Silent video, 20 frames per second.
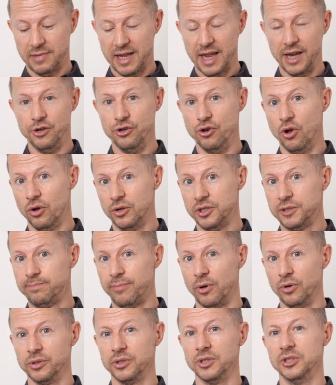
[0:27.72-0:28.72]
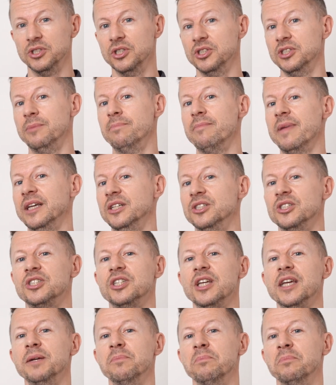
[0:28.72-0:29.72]
and not as bonkers as it may
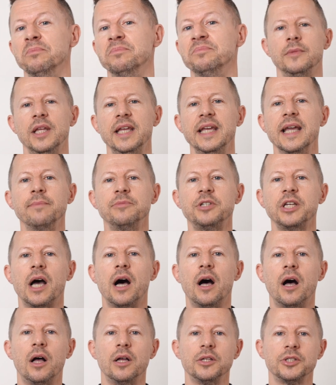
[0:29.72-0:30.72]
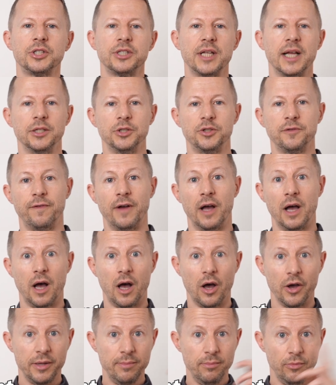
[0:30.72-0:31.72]
seem. EMDR stands for
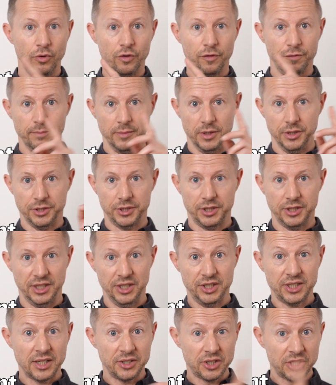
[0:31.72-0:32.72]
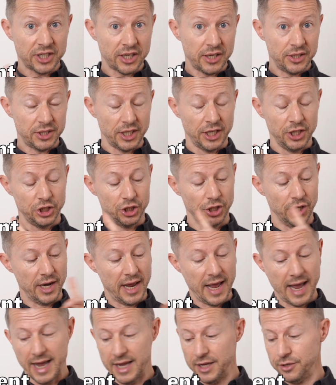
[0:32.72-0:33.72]
eye movement
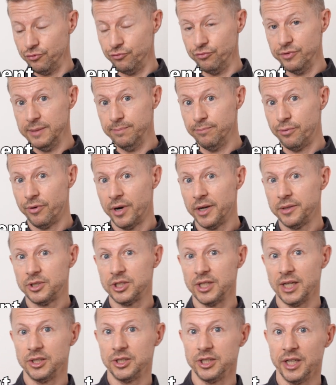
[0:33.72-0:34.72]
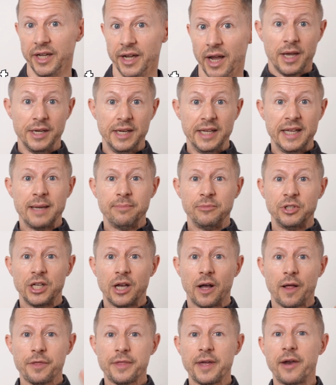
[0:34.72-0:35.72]
desensitization and reprocessing, and
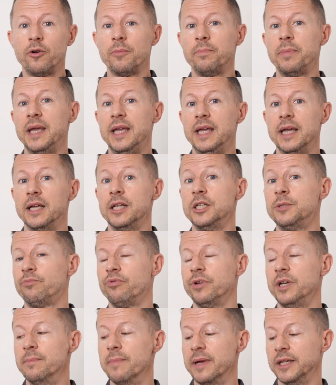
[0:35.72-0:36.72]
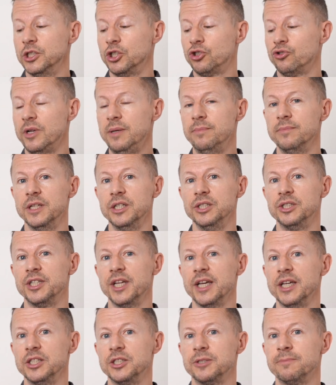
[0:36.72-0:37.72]
EMDR therapy is pretty mainstream these
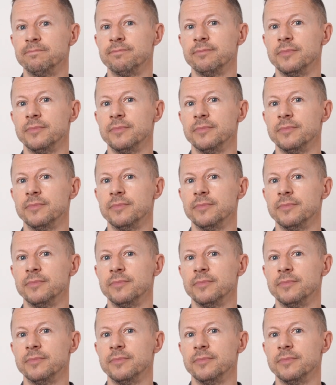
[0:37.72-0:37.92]
days.